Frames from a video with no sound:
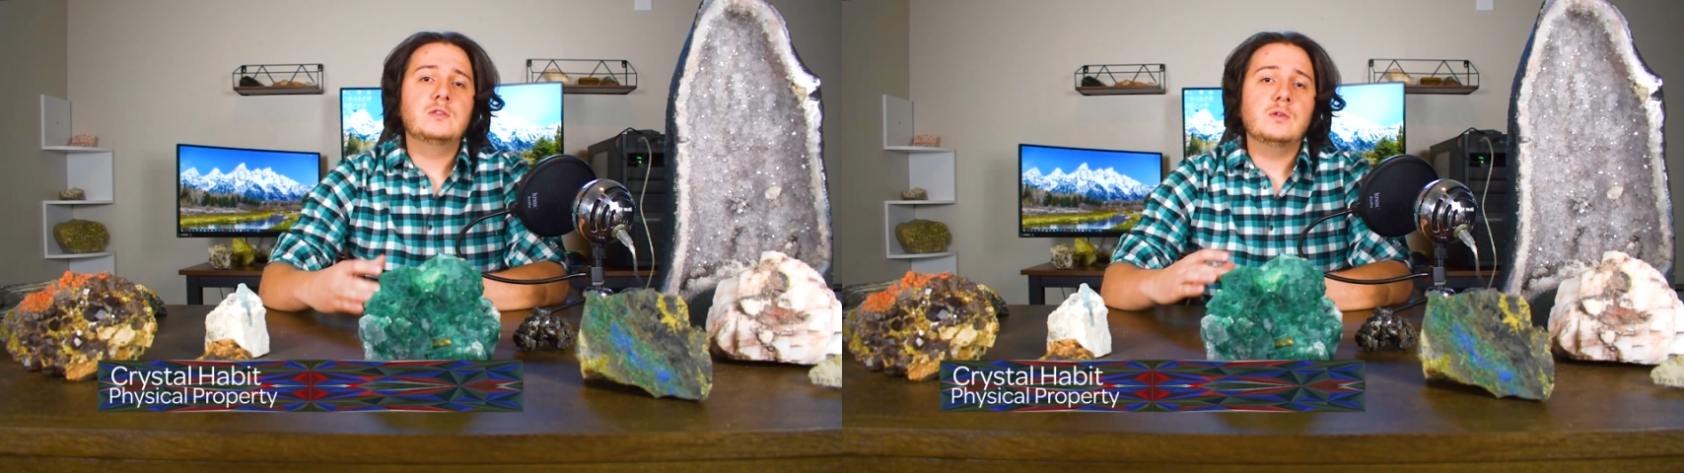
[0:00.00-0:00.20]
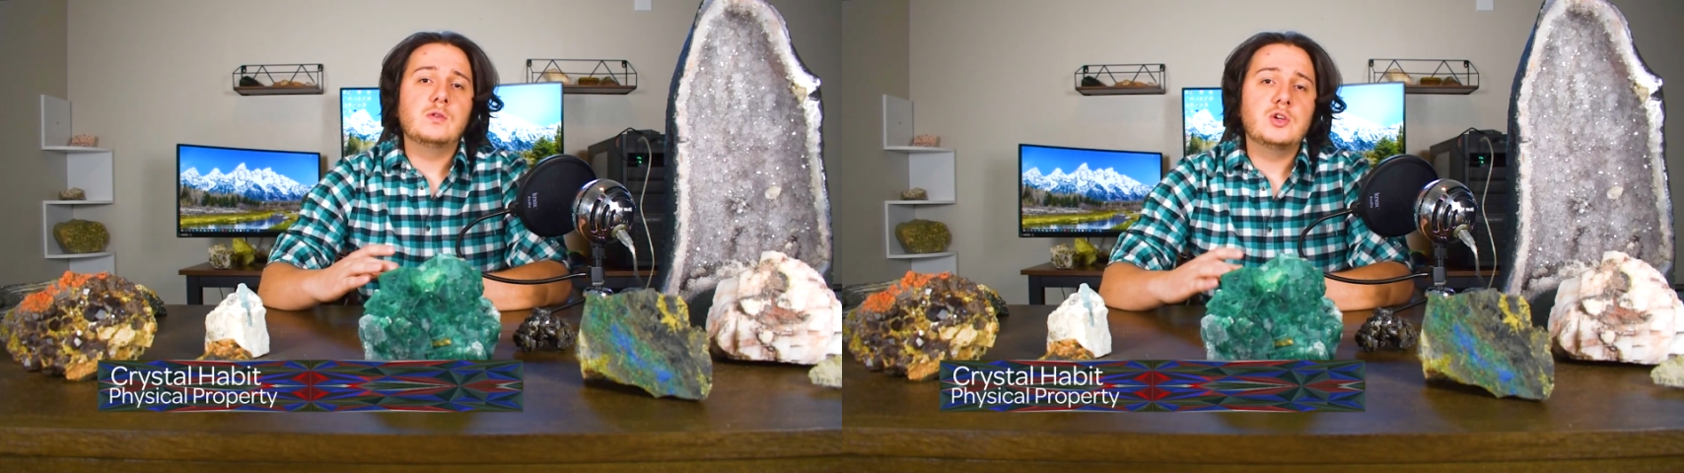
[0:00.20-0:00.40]

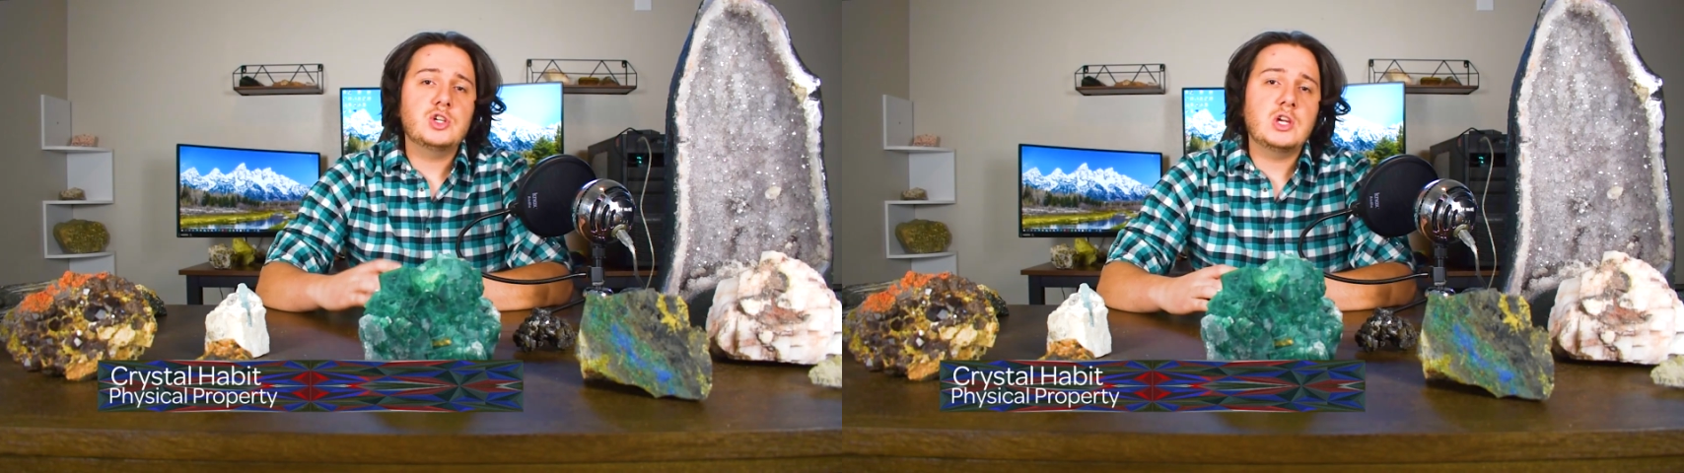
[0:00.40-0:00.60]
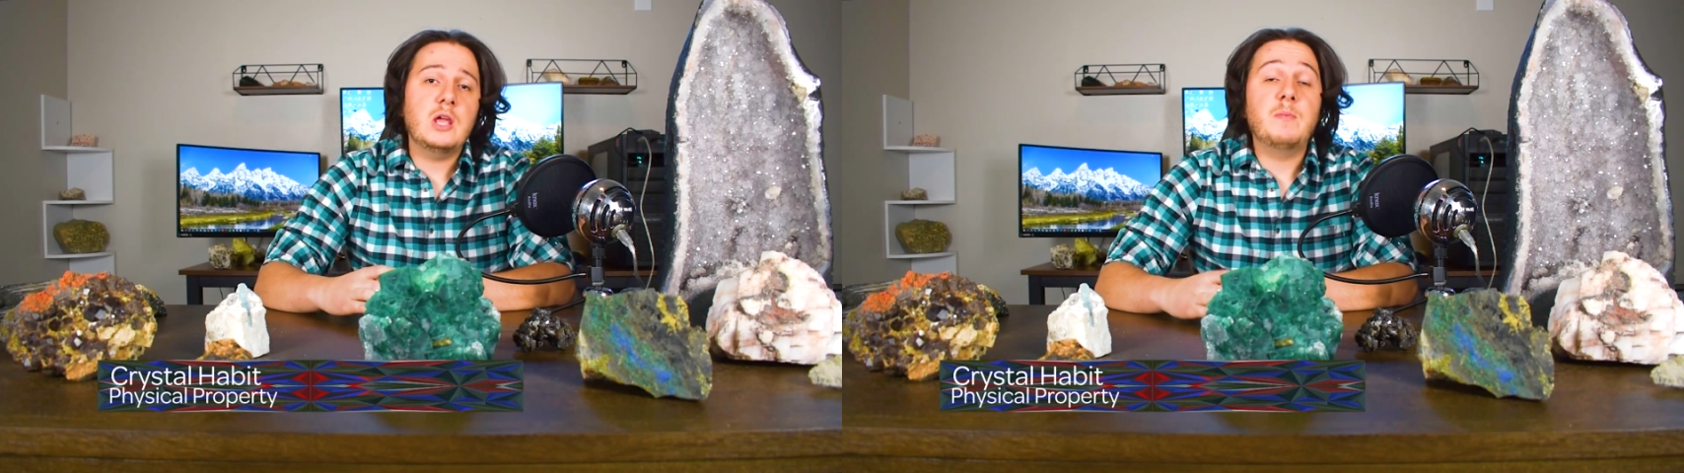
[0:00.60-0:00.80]
to the
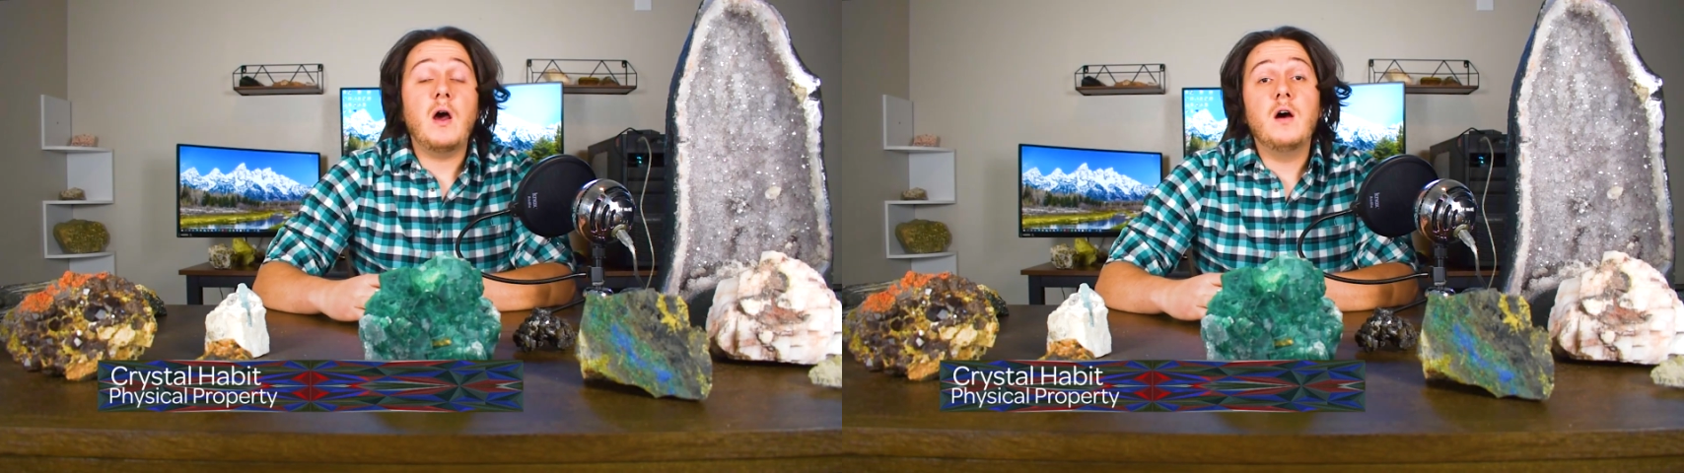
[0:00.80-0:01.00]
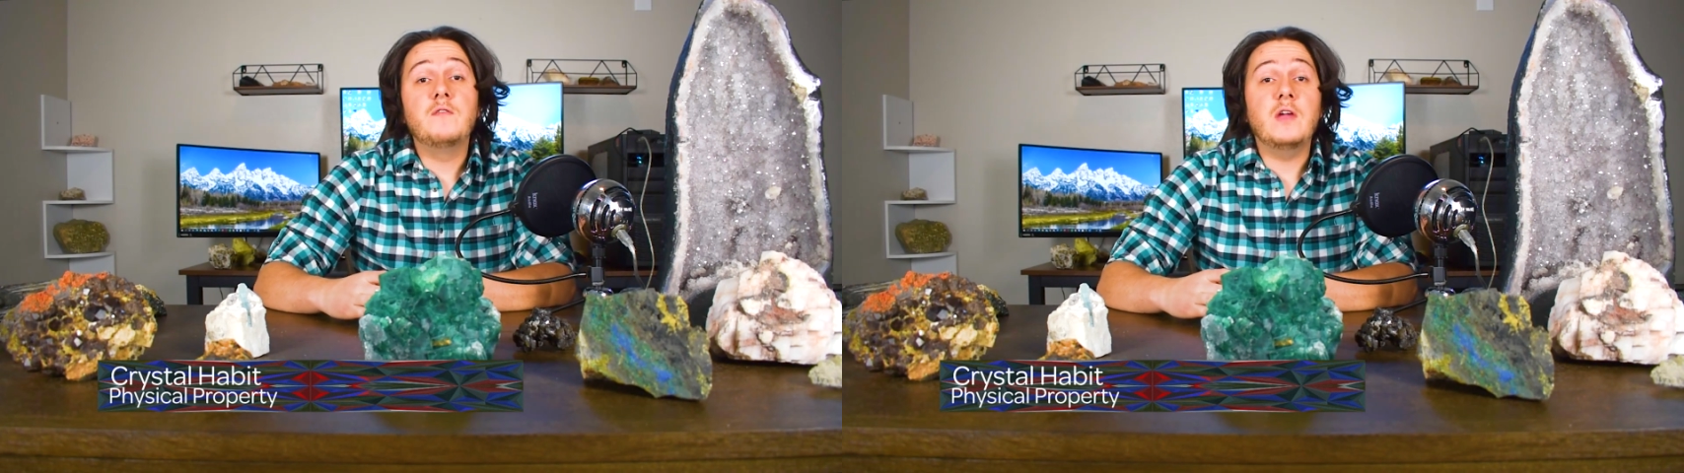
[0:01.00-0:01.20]
shape
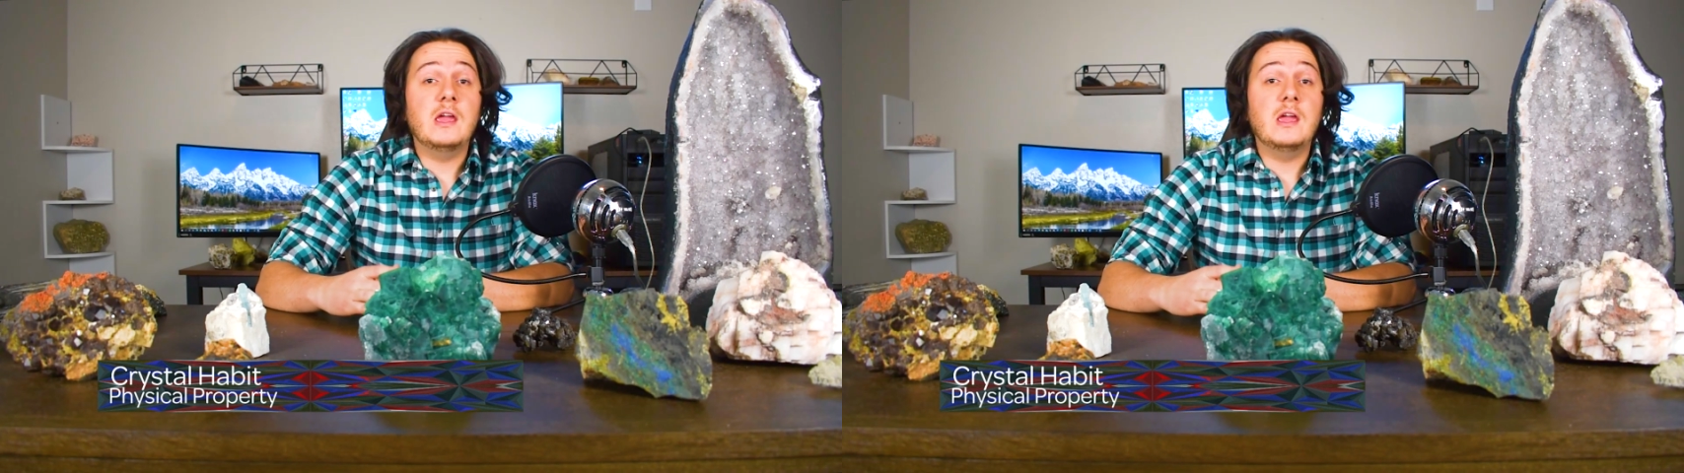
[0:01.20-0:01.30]
of